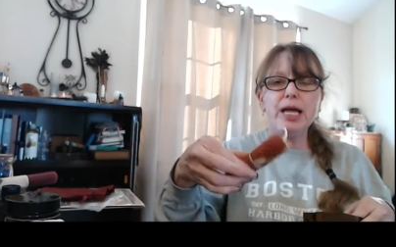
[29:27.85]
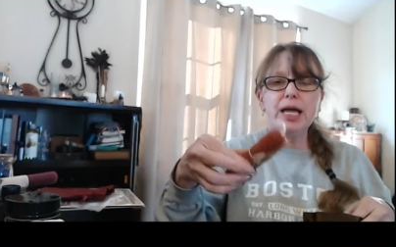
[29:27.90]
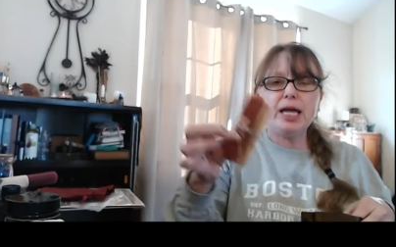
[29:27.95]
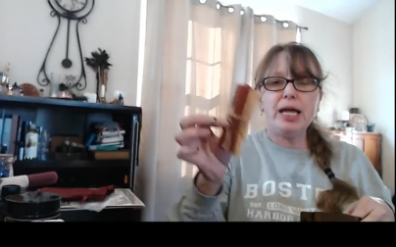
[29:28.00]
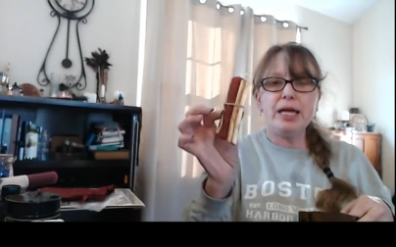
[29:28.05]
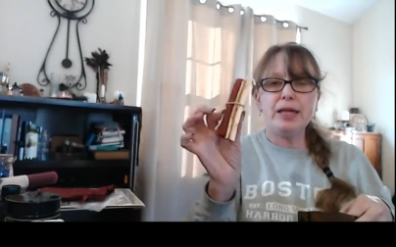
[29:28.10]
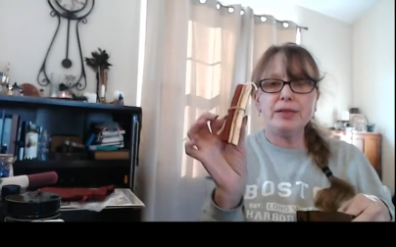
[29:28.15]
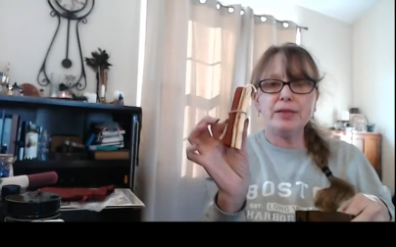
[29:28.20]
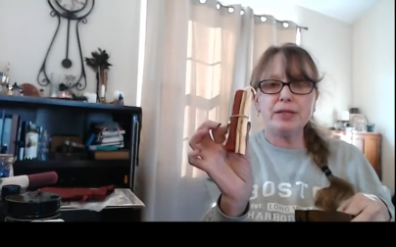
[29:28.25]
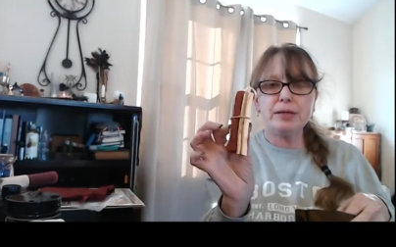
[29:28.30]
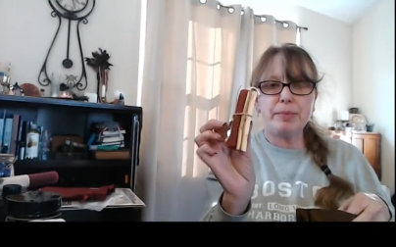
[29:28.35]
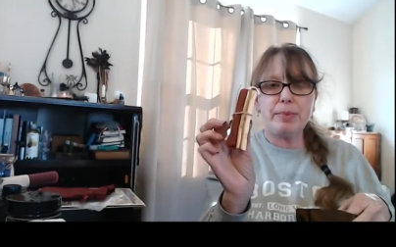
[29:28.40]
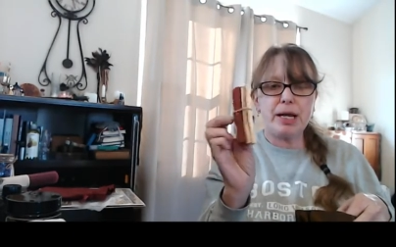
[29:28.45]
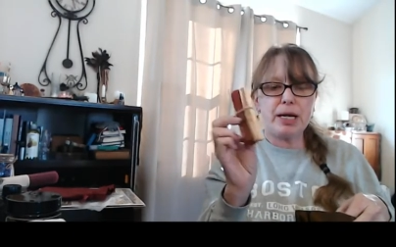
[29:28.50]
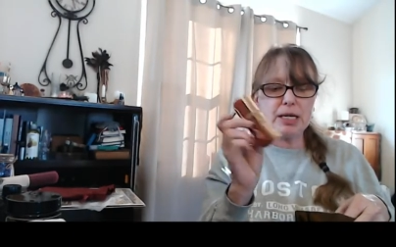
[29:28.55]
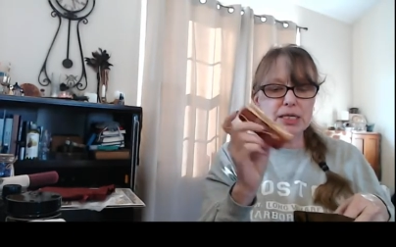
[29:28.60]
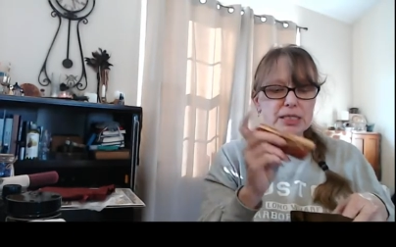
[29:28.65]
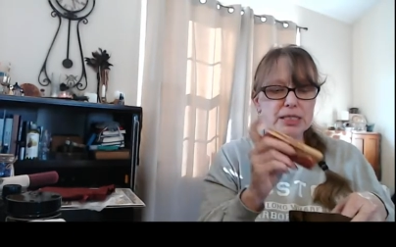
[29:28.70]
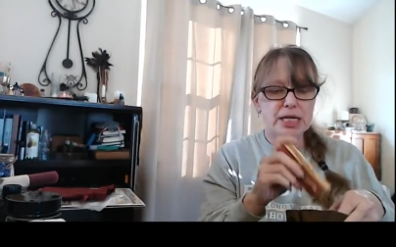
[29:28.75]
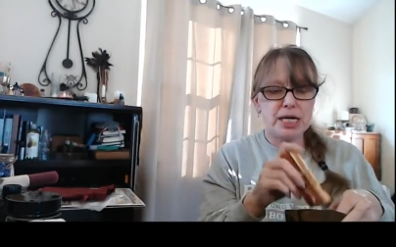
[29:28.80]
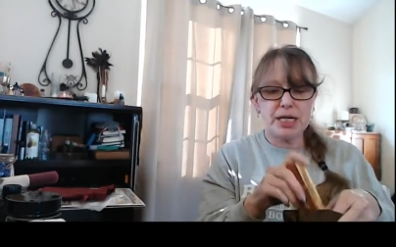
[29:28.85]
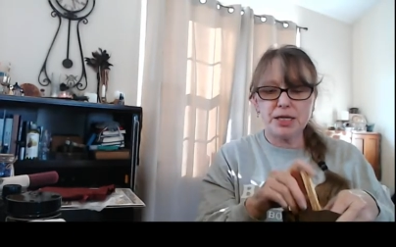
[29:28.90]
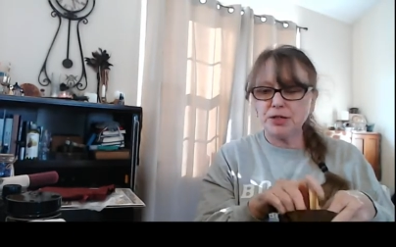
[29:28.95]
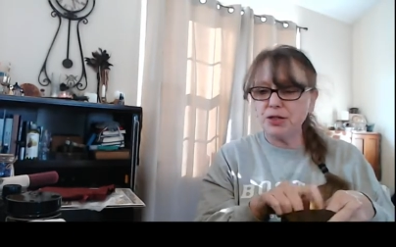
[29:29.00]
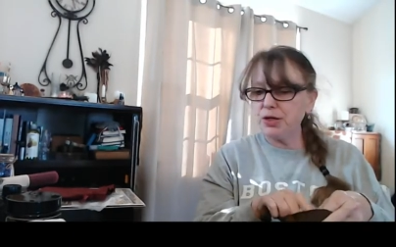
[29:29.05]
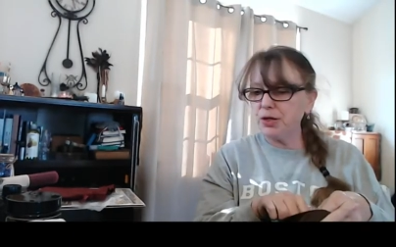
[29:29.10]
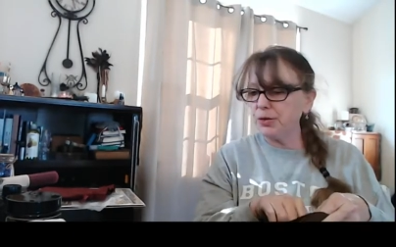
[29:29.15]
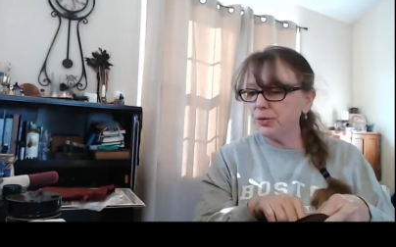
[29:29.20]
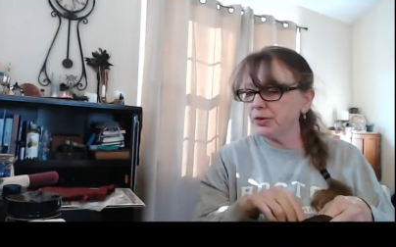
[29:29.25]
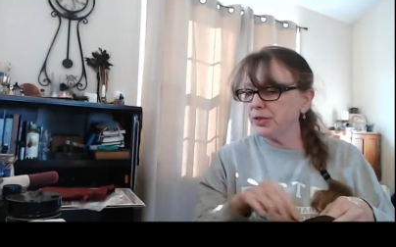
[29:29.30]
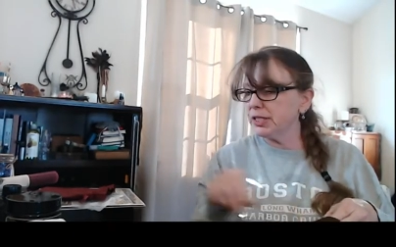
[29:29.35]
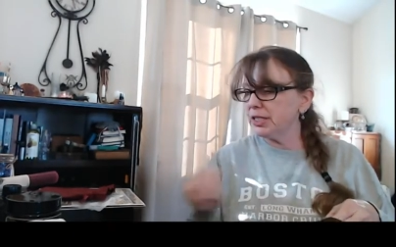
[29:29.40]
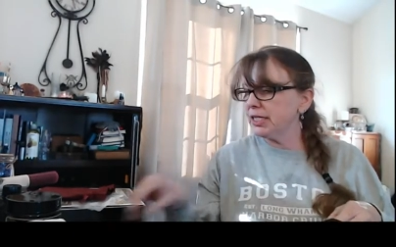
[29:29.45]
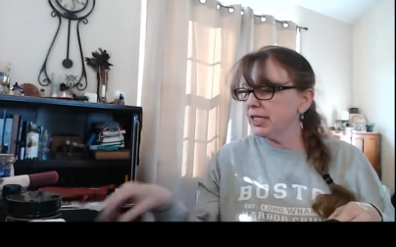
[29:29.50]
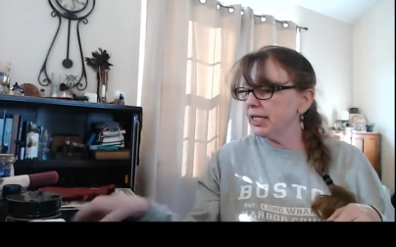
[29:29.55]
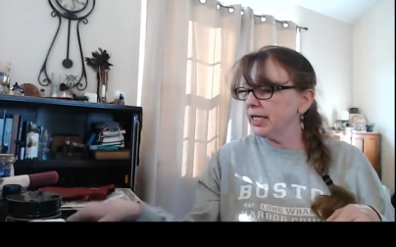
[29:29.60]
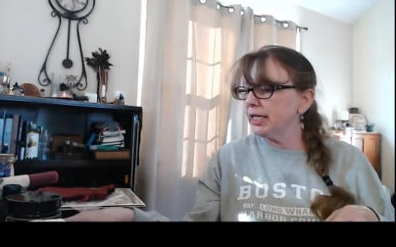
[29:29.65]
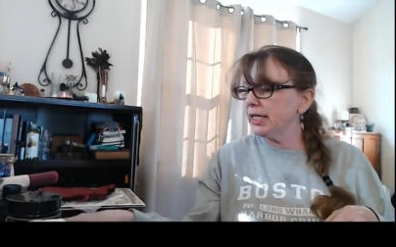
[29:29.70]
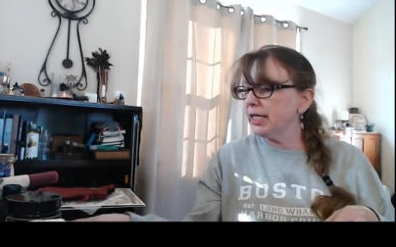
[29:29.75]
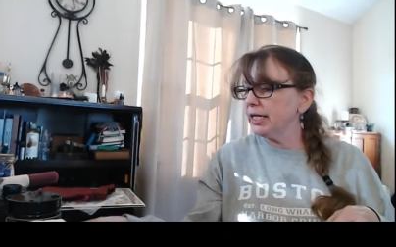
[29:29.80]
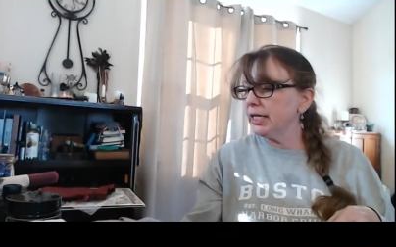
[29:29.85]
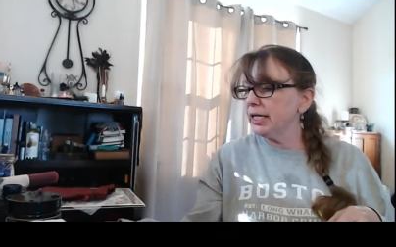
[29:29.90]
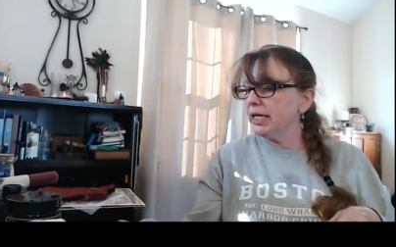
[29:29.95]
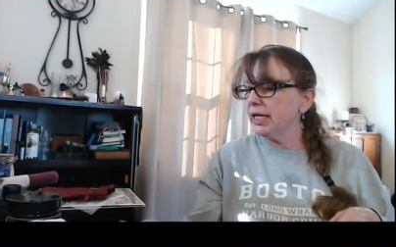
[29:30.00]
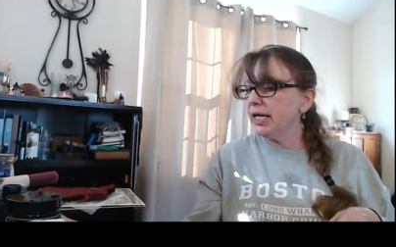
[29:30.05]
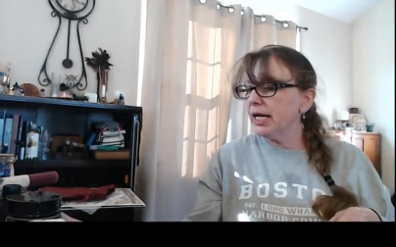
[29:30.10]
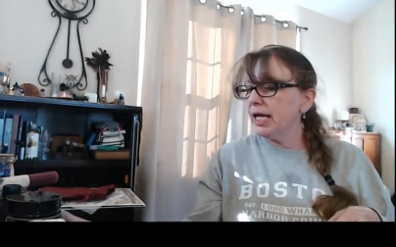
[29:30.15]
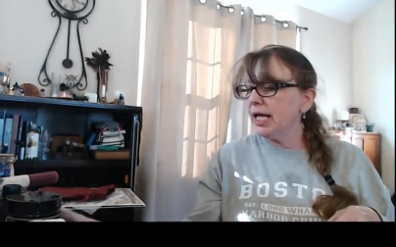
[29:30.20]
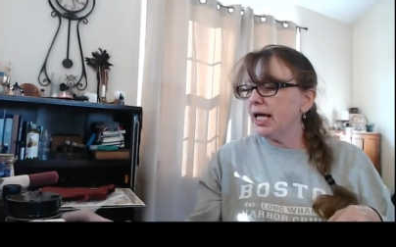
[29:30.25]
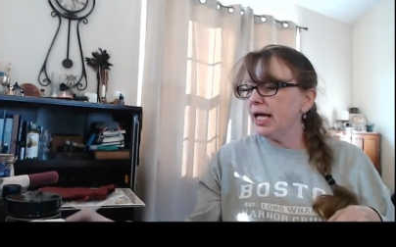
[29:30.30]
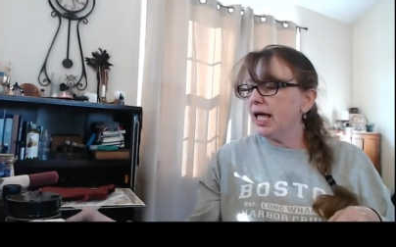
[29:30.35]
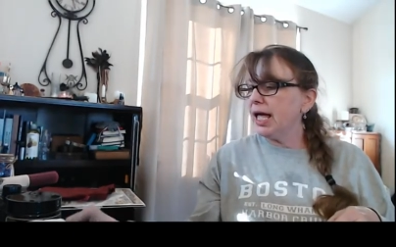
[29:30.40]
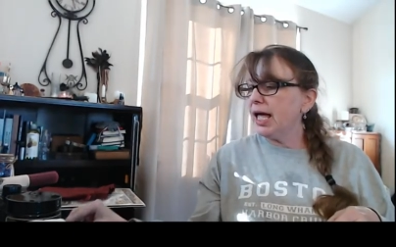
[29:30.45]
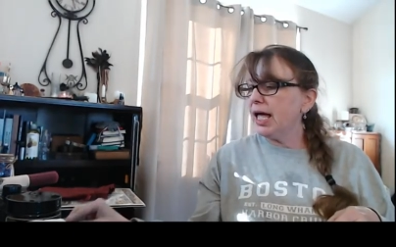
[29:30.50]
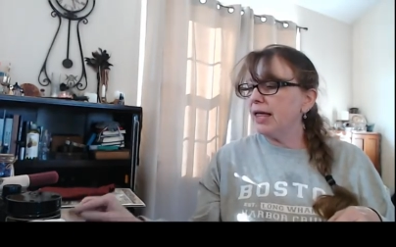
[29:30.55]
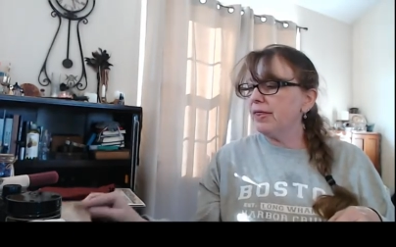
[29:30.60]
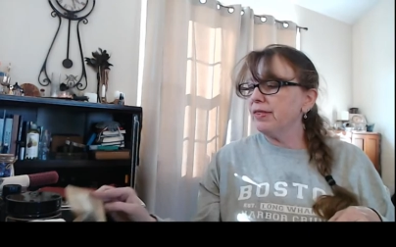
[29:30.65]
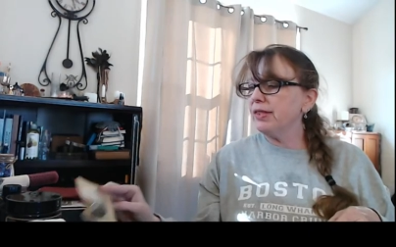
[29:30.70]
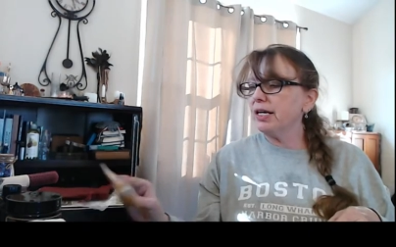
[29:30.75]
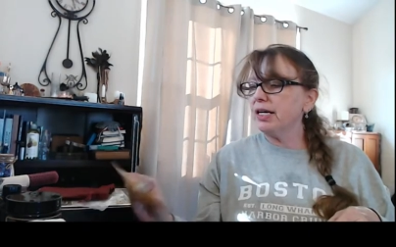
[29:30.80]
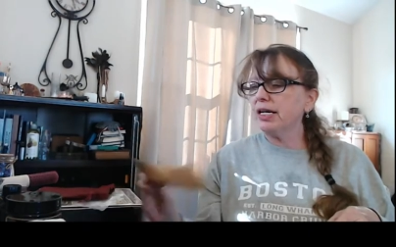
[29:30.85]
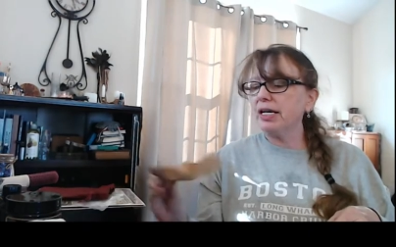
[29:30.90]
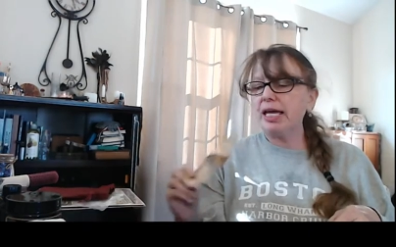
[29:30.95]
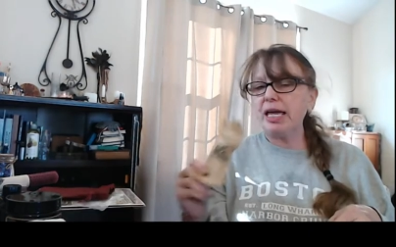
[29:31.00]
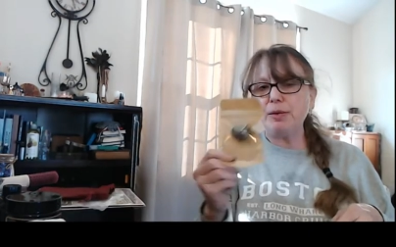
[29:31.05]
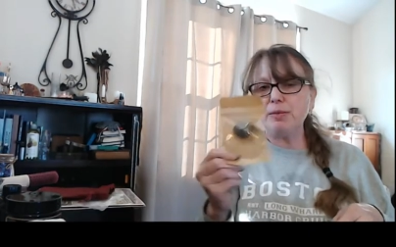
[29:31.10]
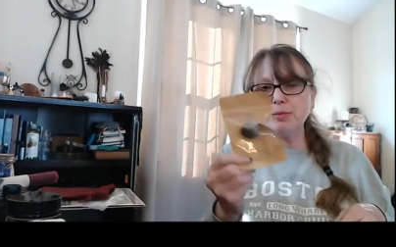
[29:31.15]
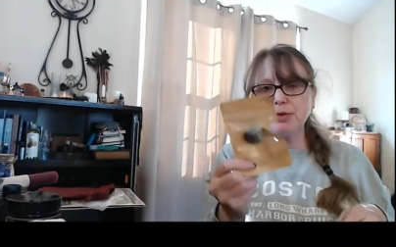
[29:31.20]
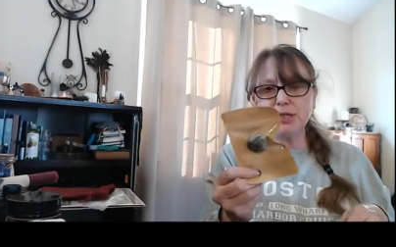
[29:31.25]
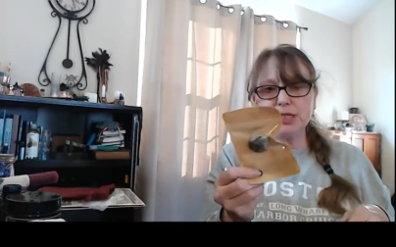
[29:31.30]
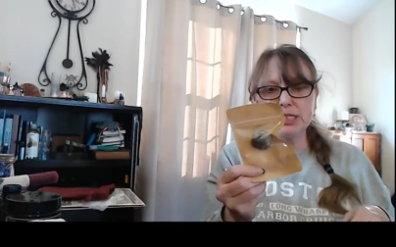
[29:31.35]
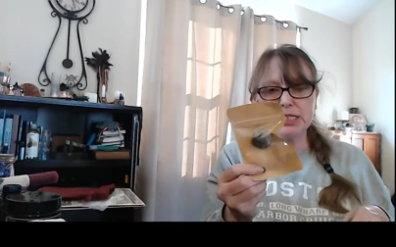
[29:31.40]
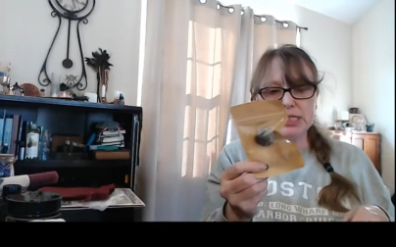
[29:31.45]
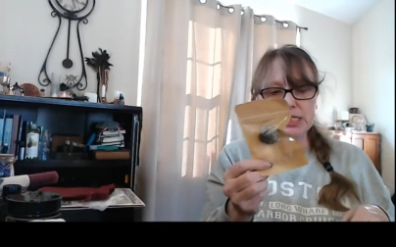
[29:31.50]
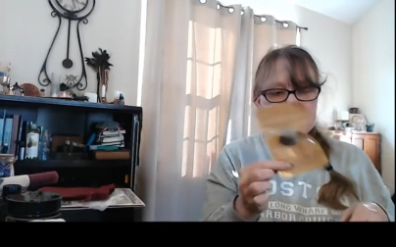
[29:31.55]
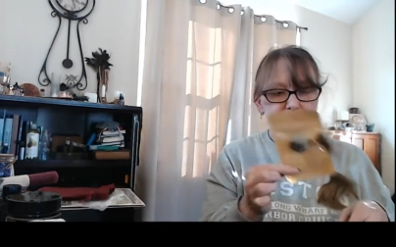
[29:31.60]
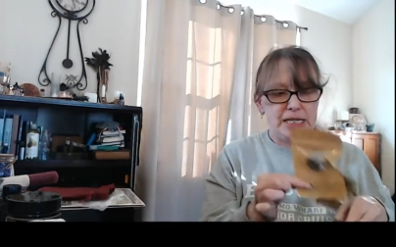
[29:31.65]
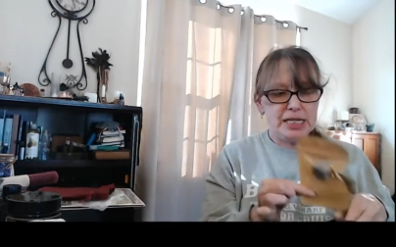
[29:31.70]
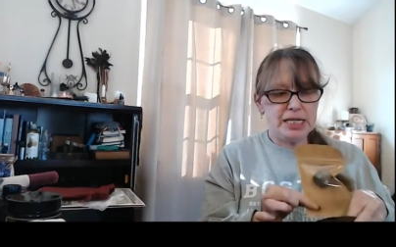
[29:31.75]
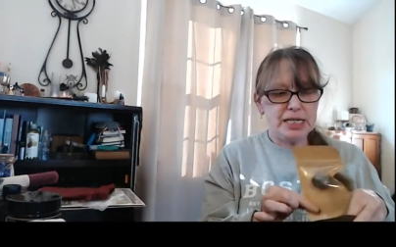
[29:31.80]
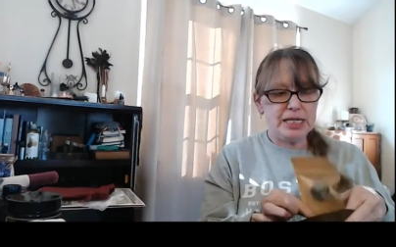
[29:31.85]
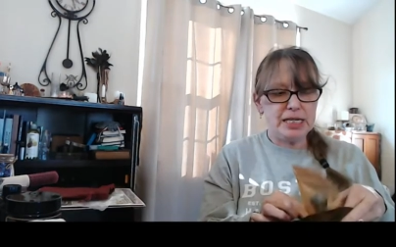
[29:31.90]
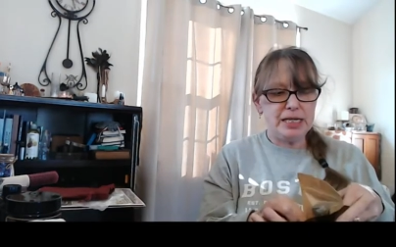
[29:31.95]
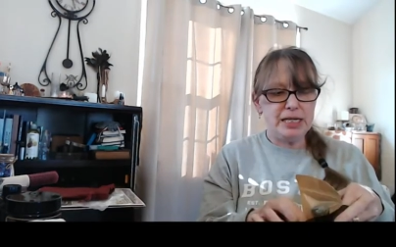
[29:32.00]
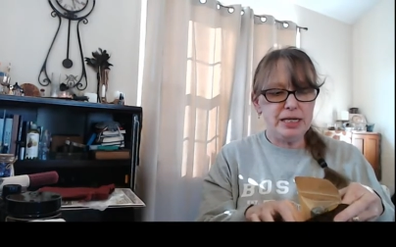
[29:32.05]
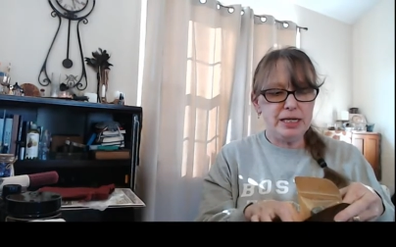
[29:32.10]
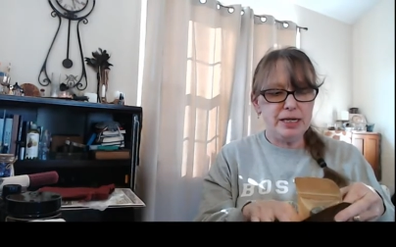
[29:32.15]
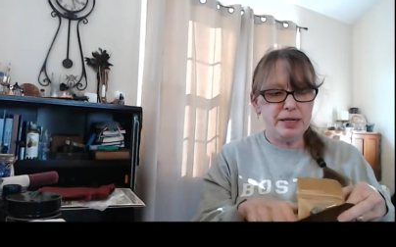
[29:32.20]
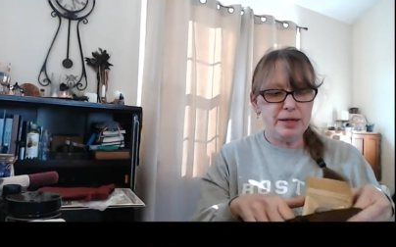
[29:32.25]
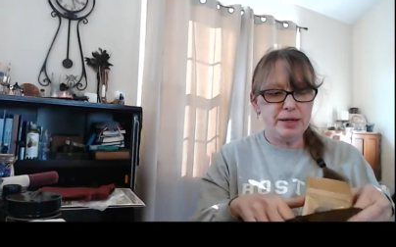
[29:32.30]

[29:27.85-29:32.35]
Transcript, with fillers: and the Palo Santo stick. And then it came with the tea.